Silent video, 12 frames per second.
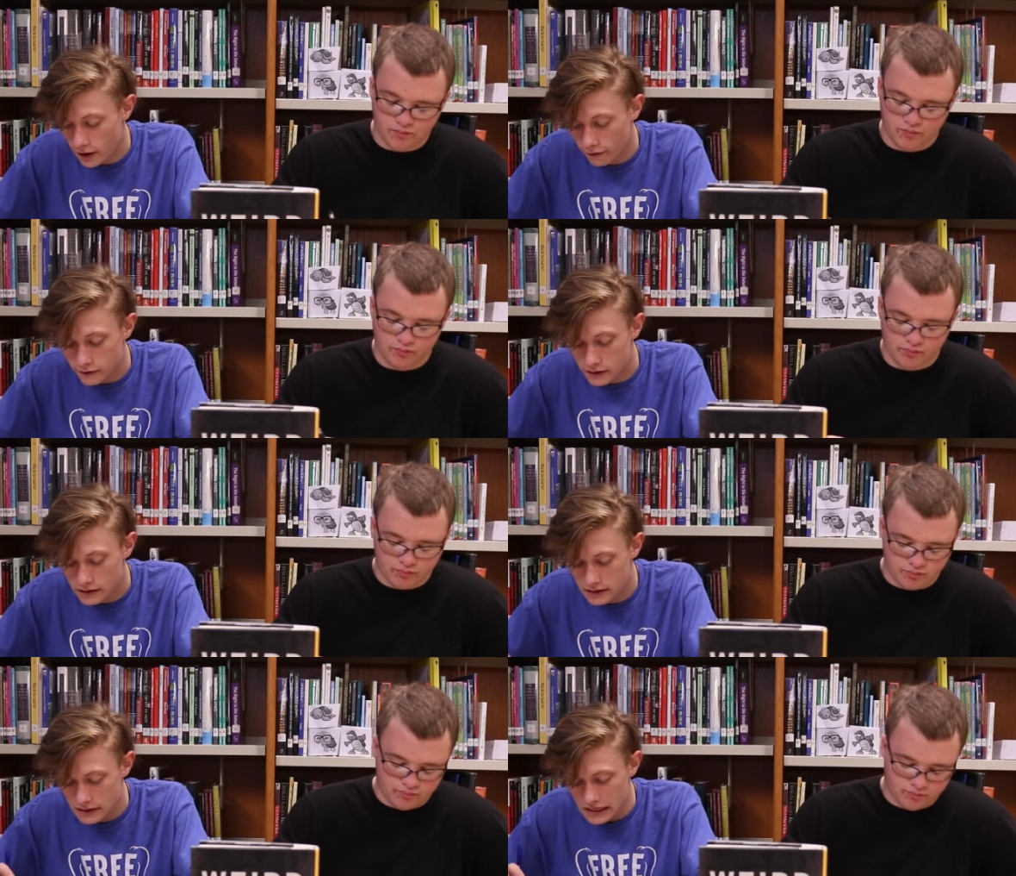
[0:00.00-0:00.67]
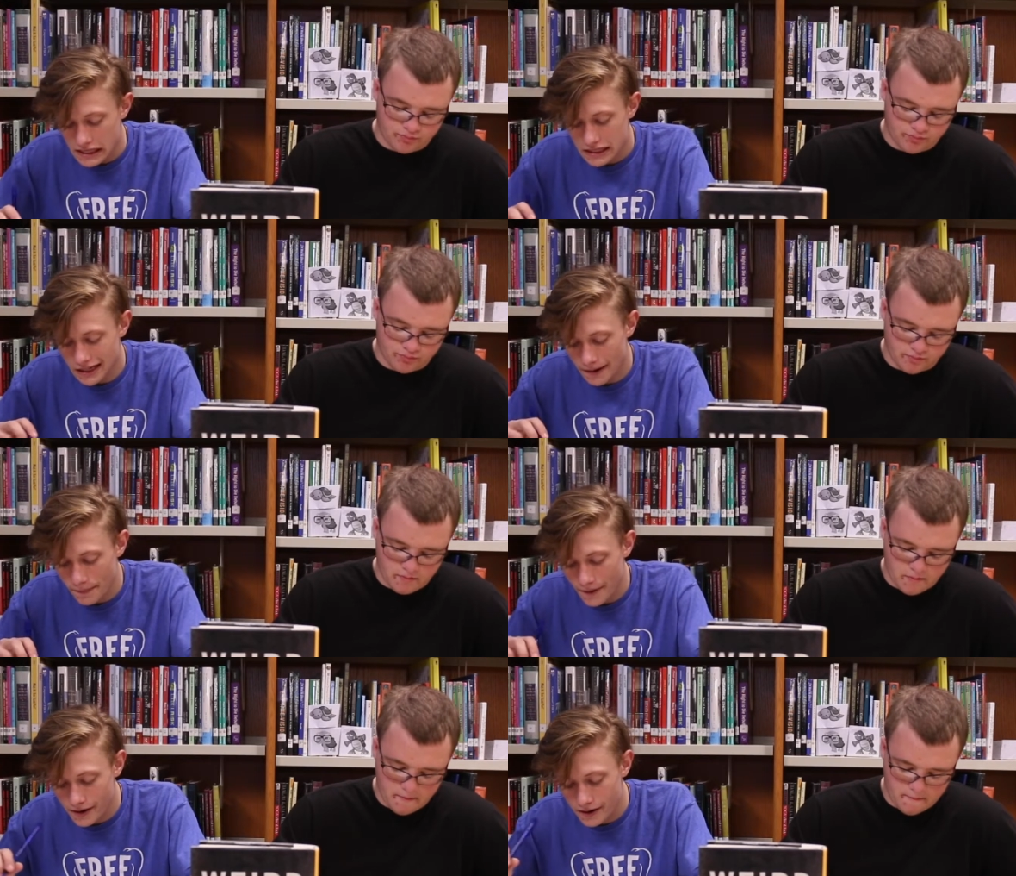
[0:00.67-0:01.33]
Speaker 1: office.
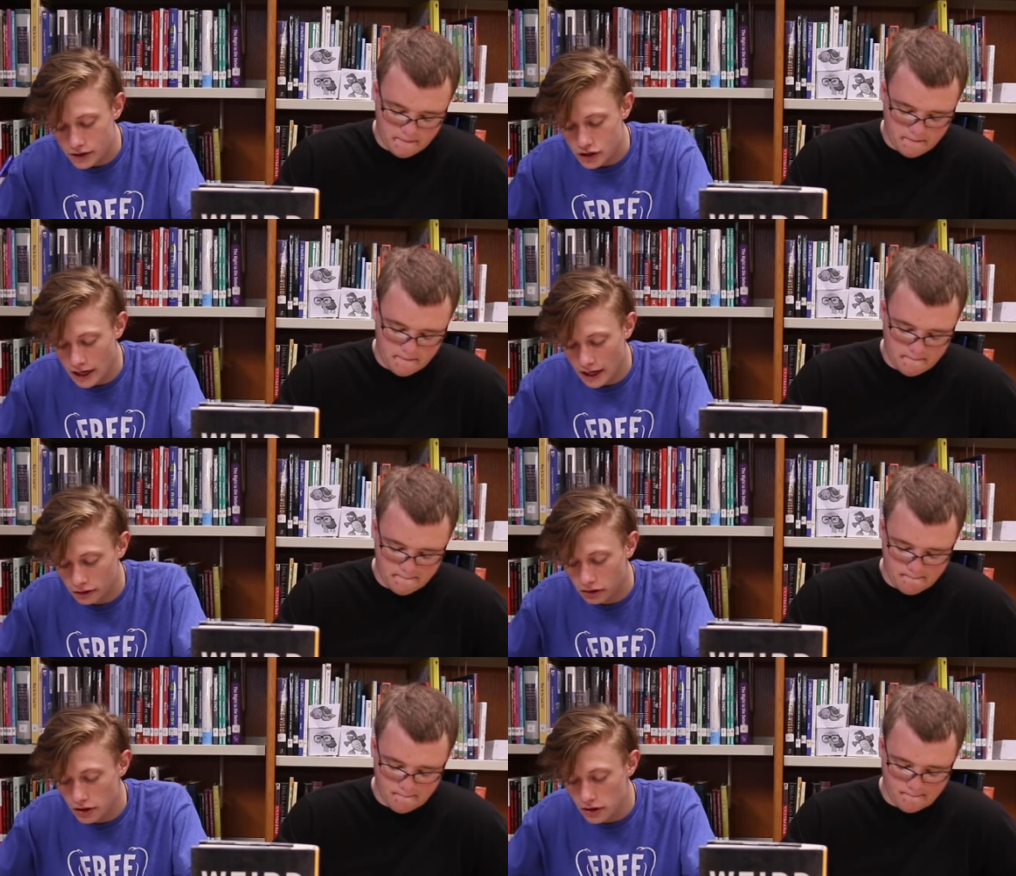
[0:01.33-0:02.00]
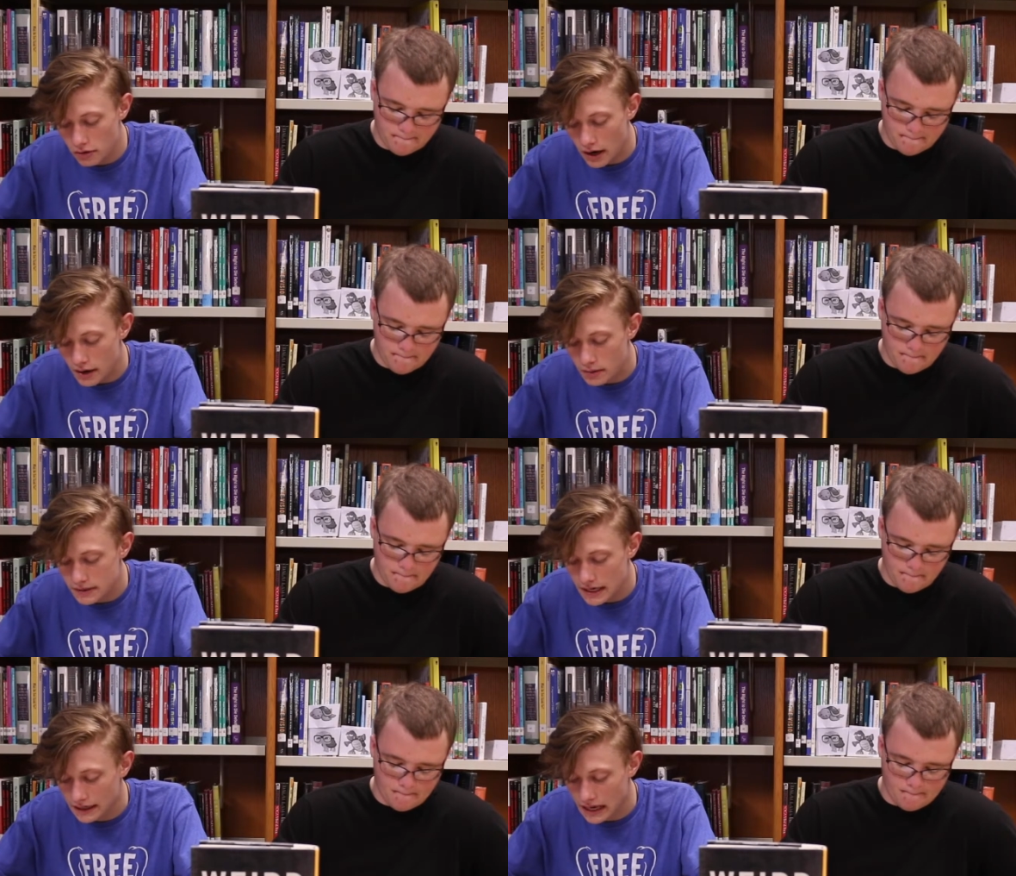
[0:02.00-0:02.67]
Stop by and check out the new
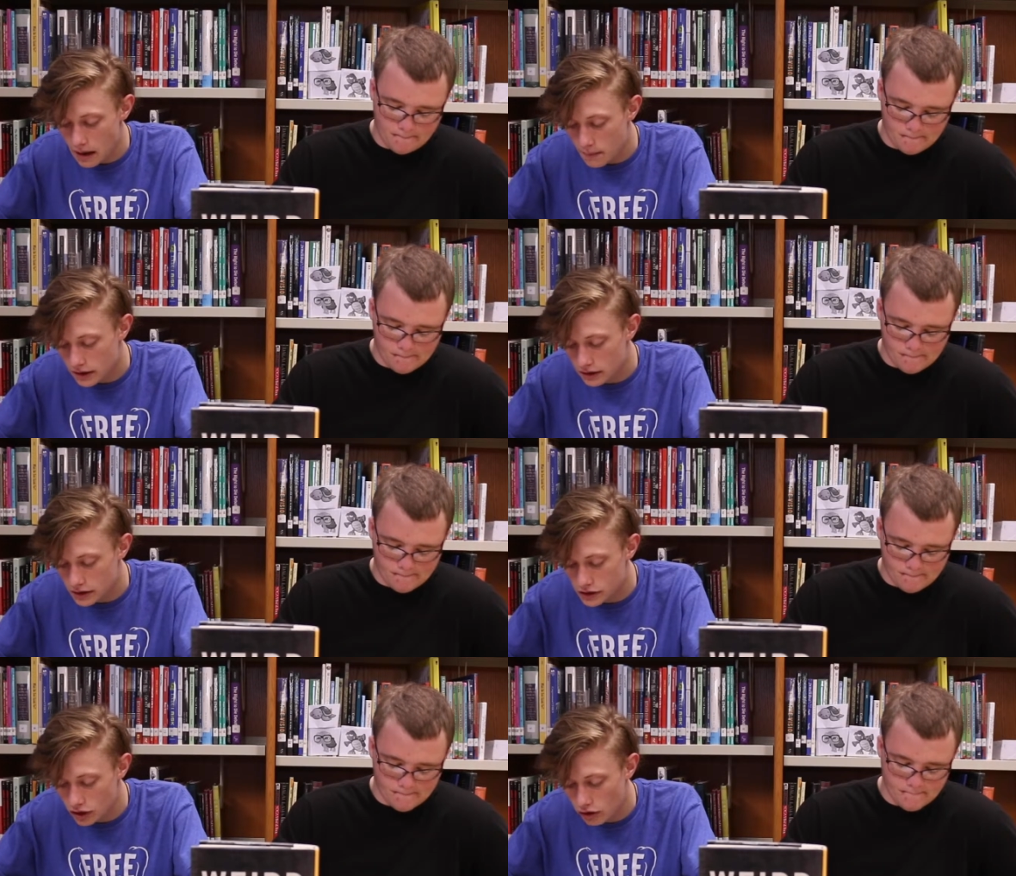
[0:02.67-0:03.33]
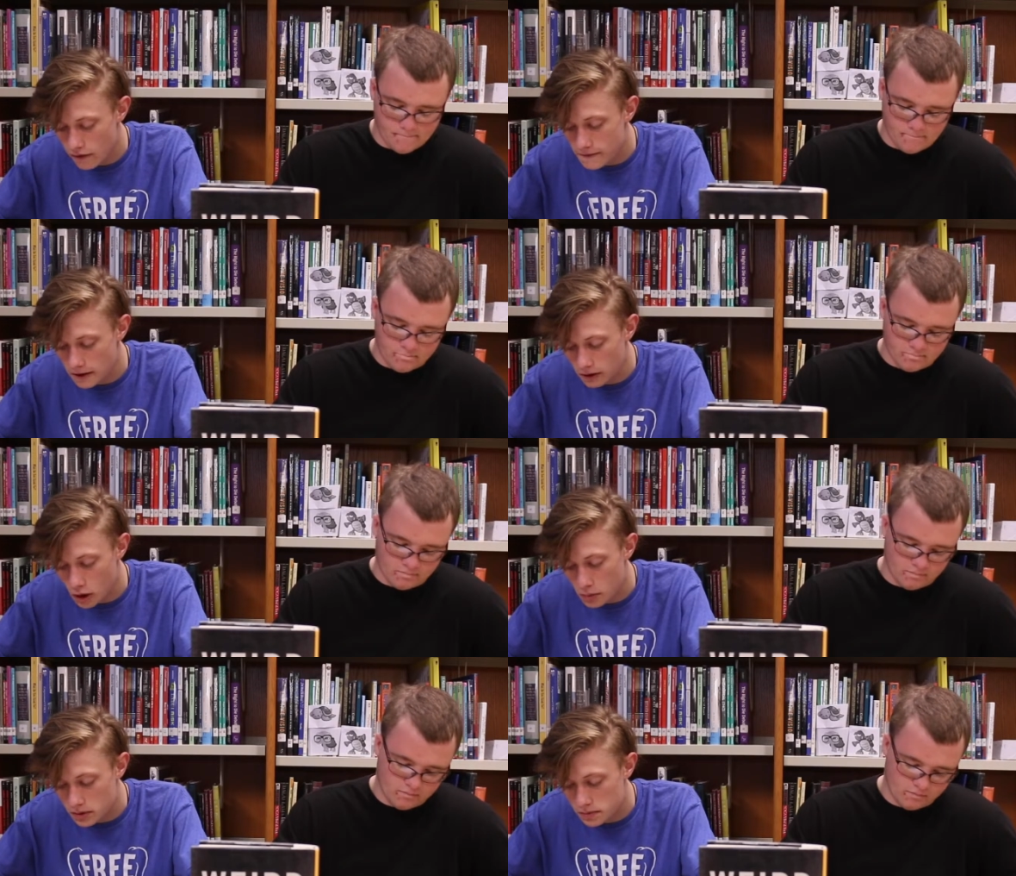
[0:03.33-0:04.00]
items that came in to show off your
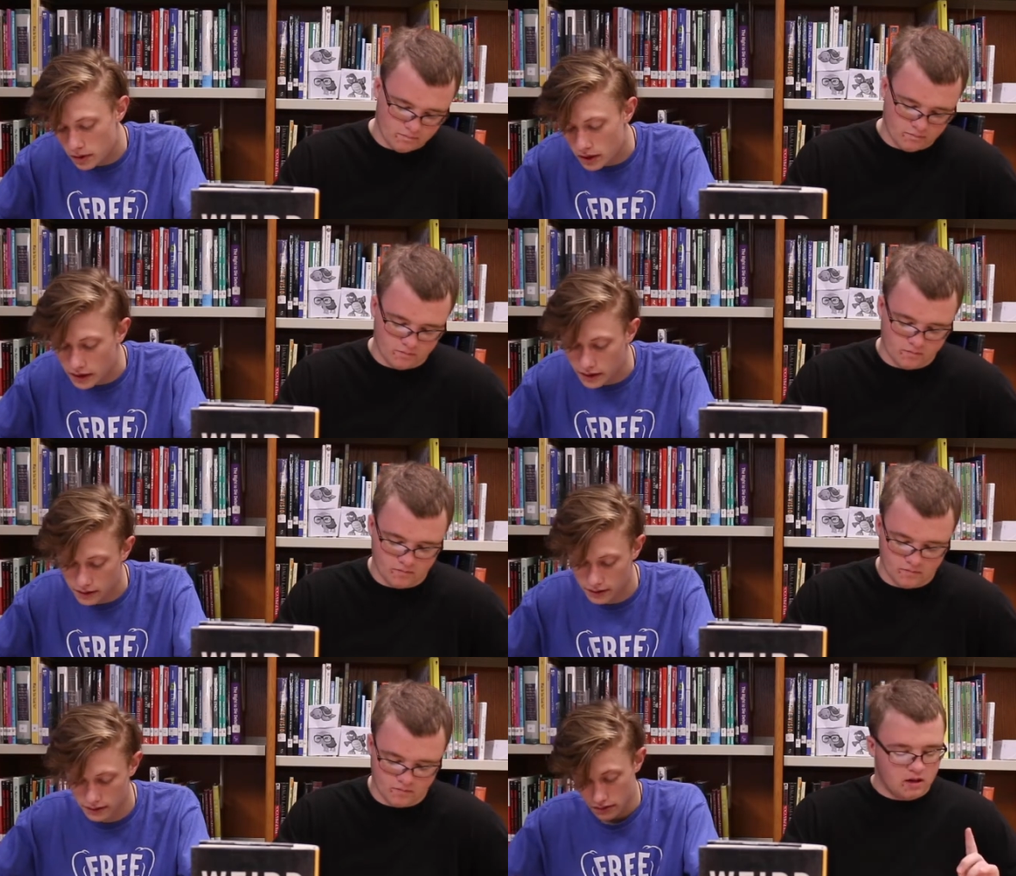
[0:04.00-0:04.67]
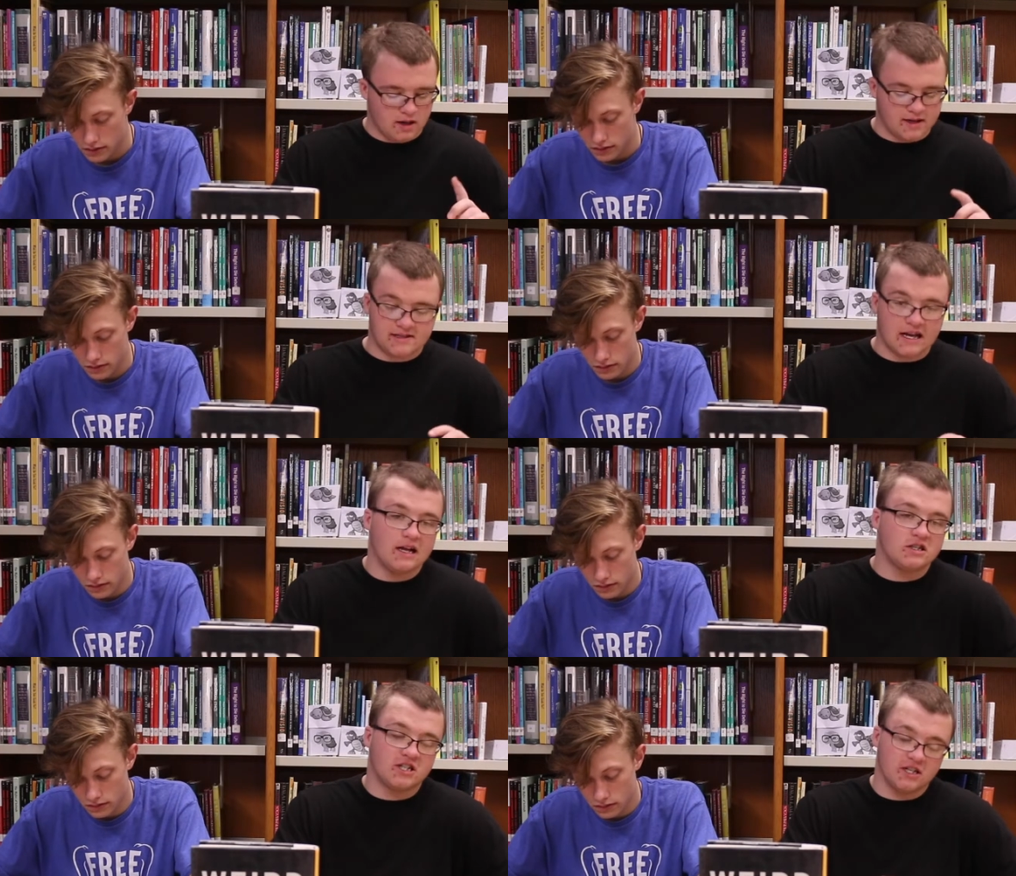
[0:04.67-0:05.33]
Lobo pride.
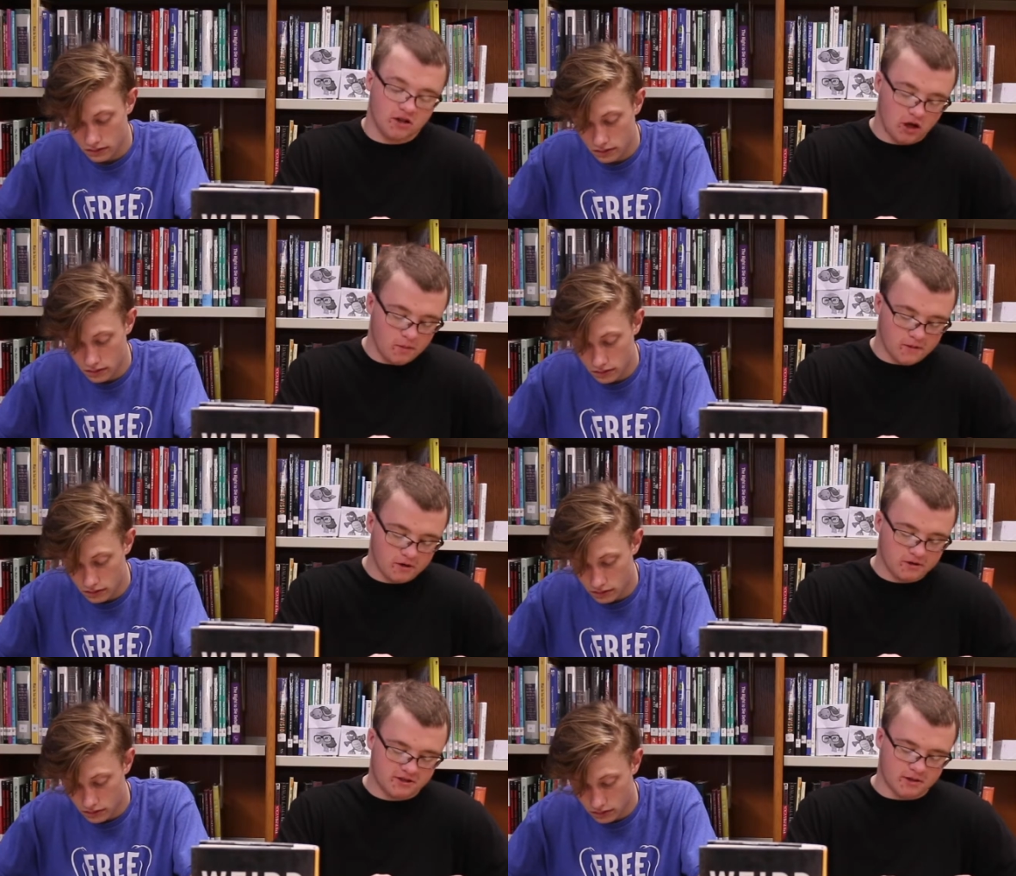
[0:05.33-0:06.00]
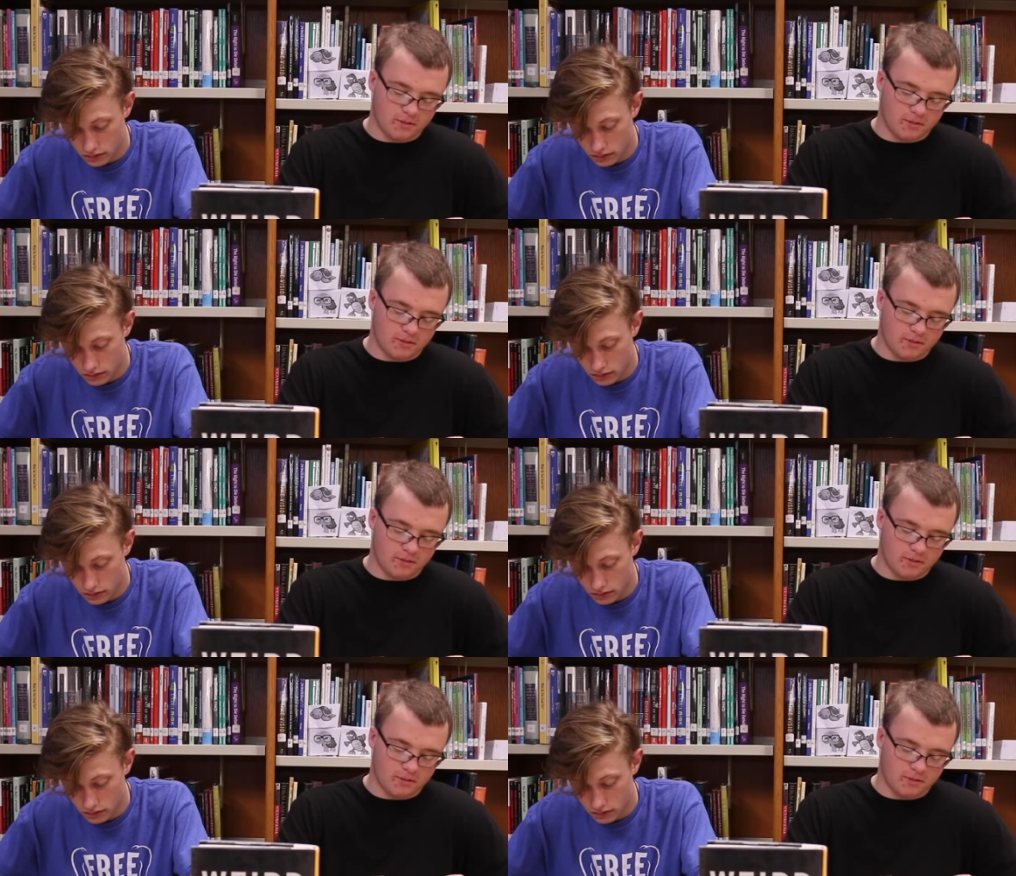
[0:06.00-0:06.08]
Speaker 2: Attention Lobos,